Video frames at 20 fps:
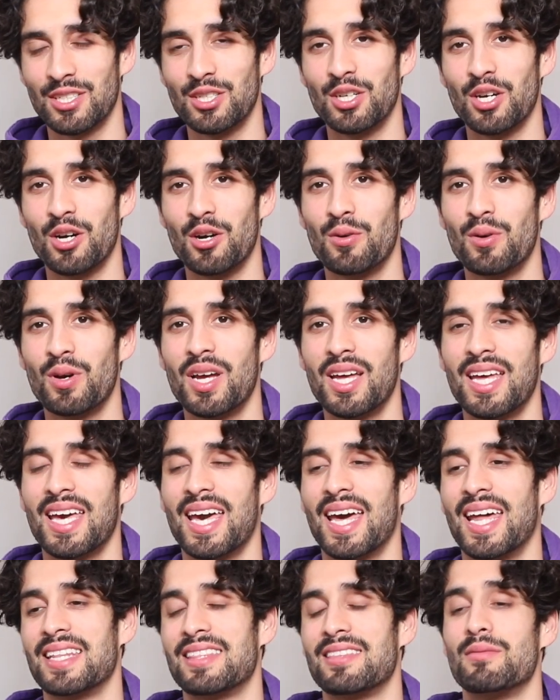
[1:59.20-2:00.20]
you know?
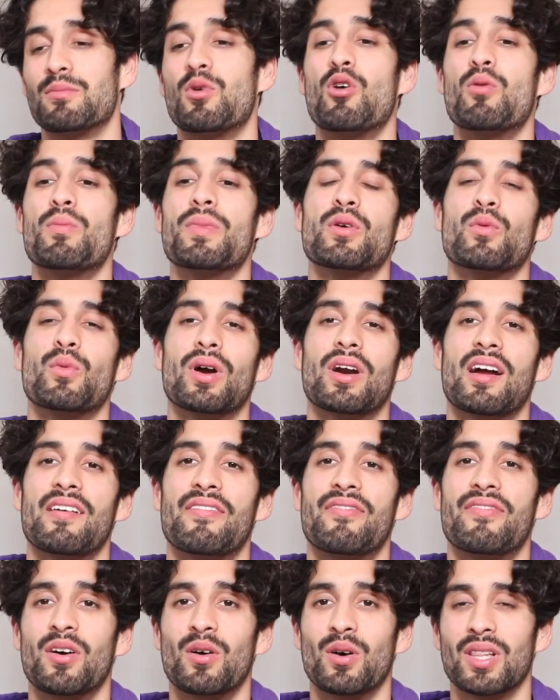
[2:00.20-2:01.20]
And at the moment where I
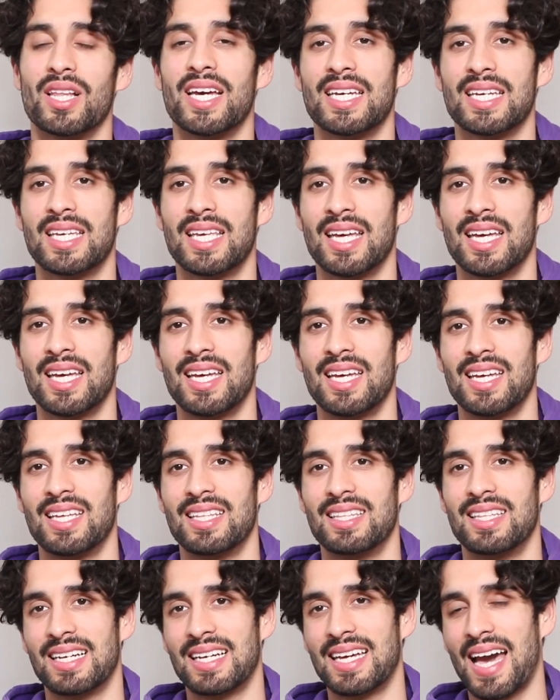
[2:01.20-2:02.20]
felt like
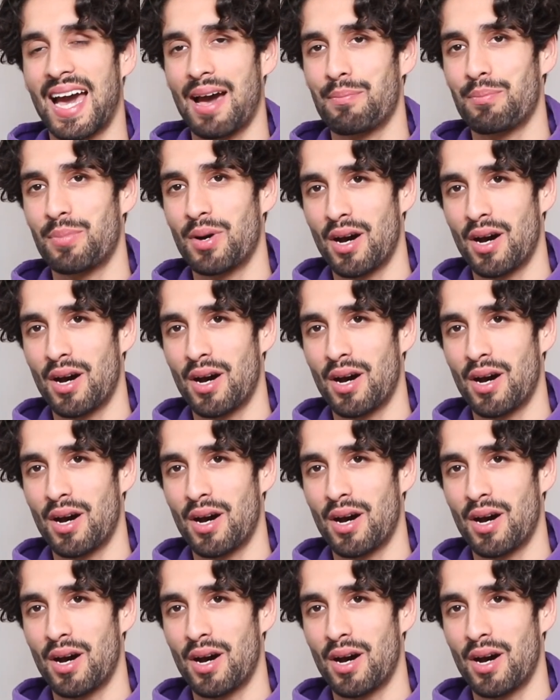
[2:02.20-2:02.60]
the cap